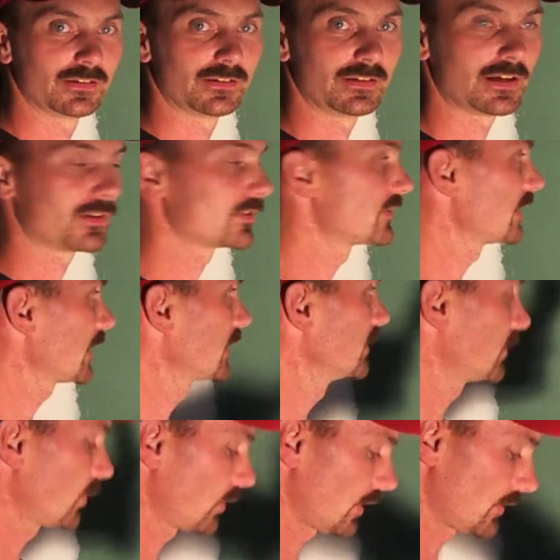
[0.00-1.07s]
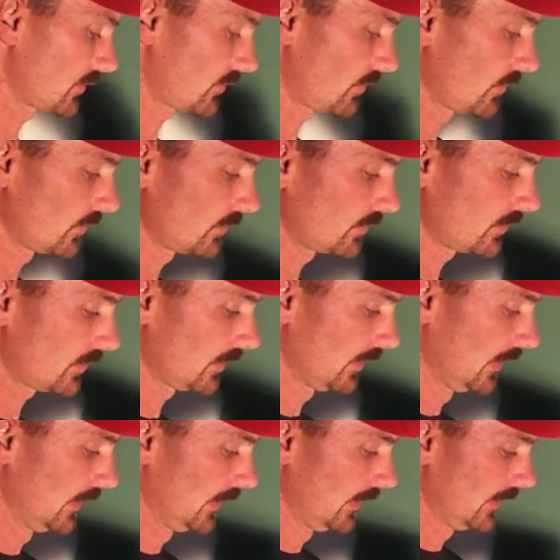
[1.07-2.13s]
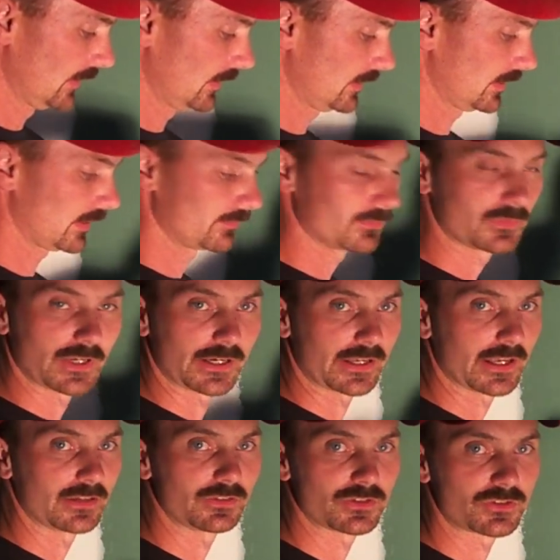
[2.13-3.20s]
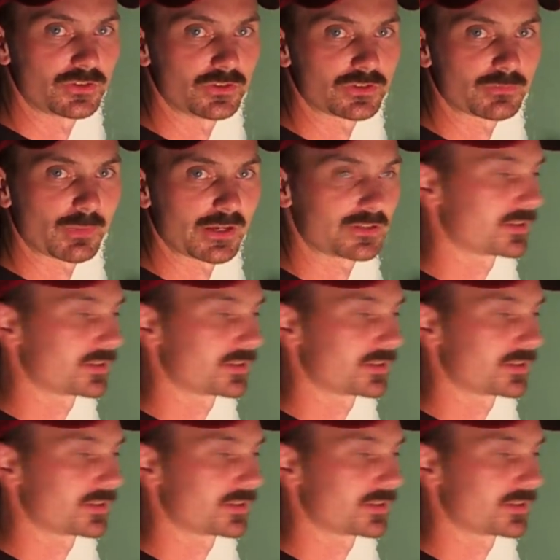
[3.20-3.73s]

Now to second coat our screws, I'm again just using my